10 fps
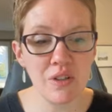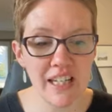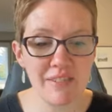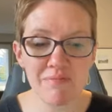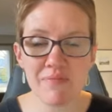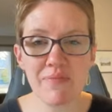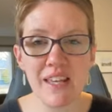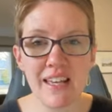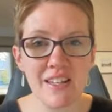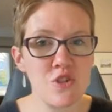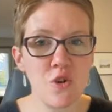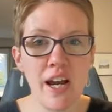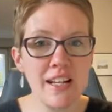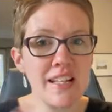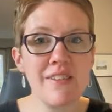Like,
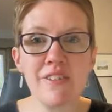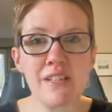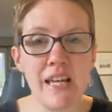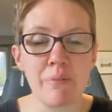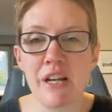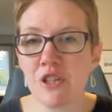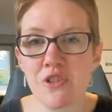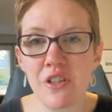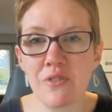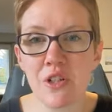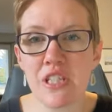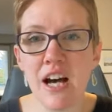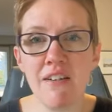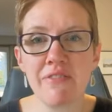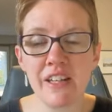try to even take pictures of
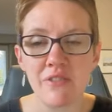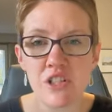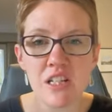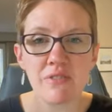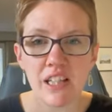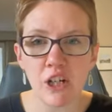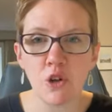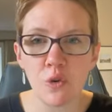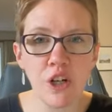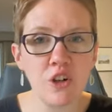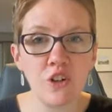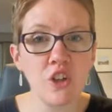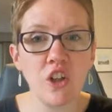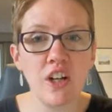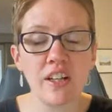yourself, give yourself like a
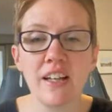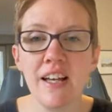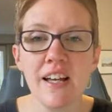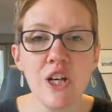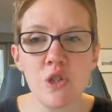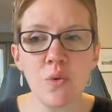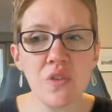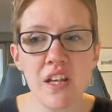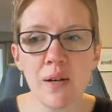critical look. Don't